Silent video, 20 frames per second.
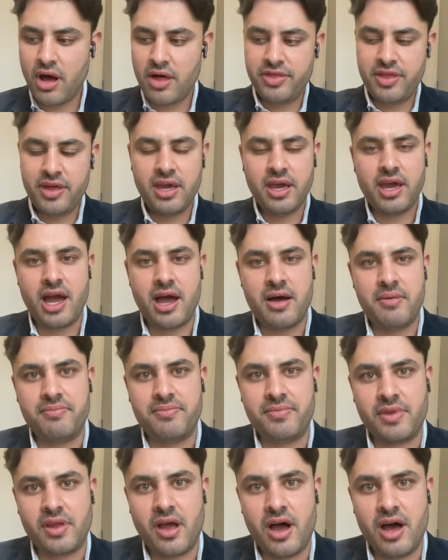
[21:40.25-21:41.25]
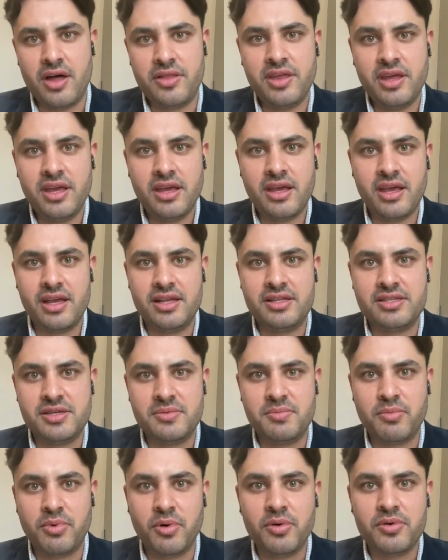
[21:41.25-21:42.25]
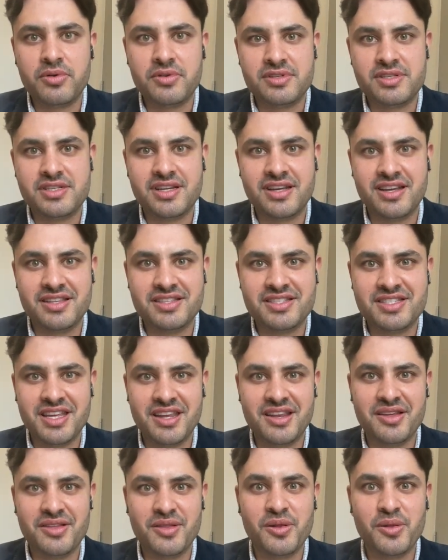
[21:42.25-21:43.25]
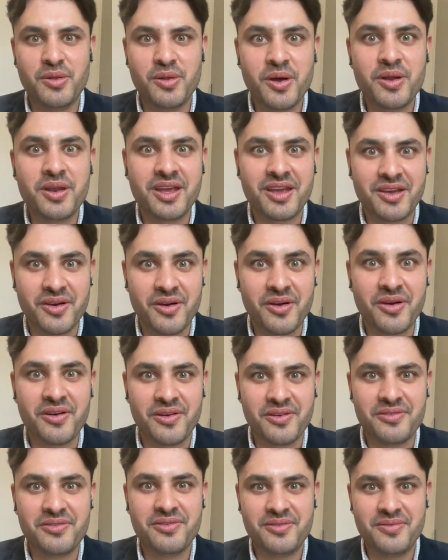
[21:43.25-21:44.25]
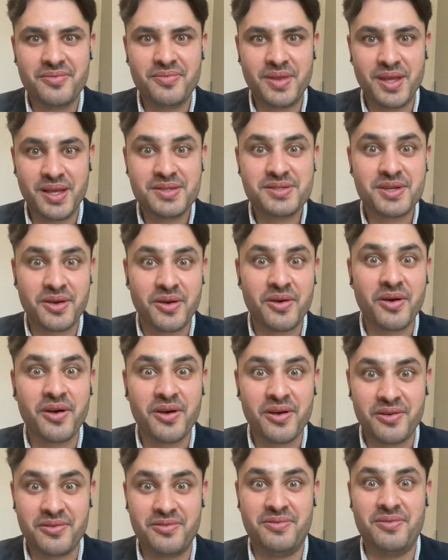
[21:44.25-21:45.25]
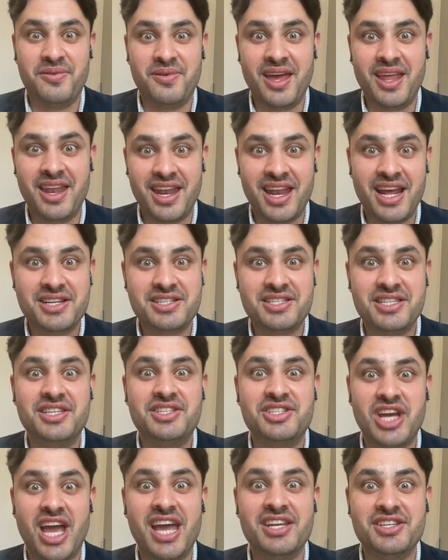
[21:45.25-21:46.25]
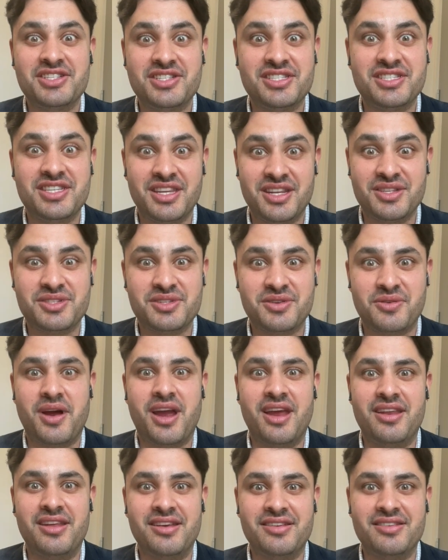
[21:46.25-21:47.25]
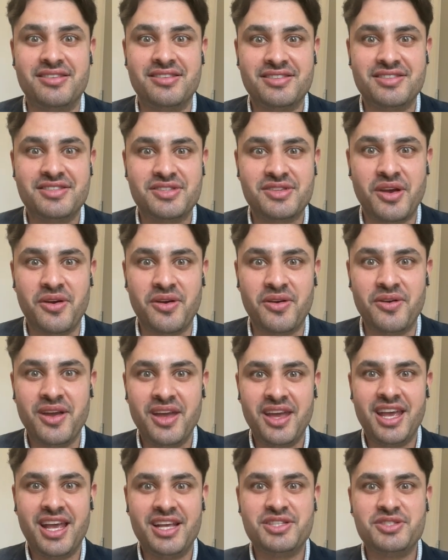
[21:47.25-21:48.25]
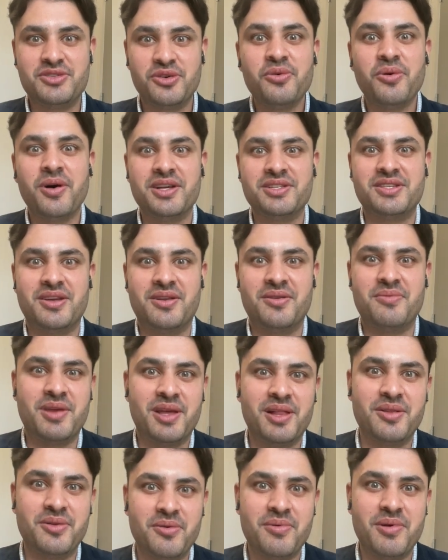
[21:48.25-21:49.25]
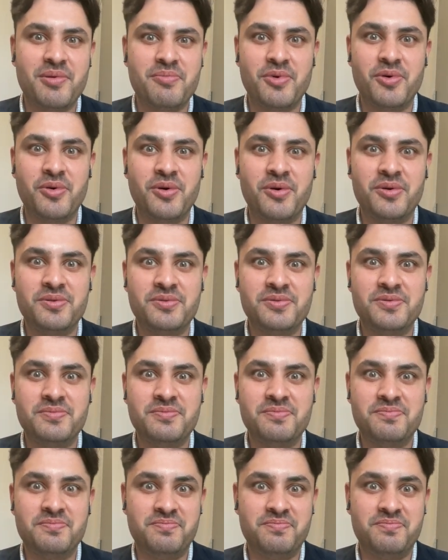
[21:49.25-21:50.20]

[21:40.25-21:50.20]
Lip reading: look, I think it's important to consider the learning curve. It's a curve, and it actually changes in its gradient. So it's always going to be a little bit more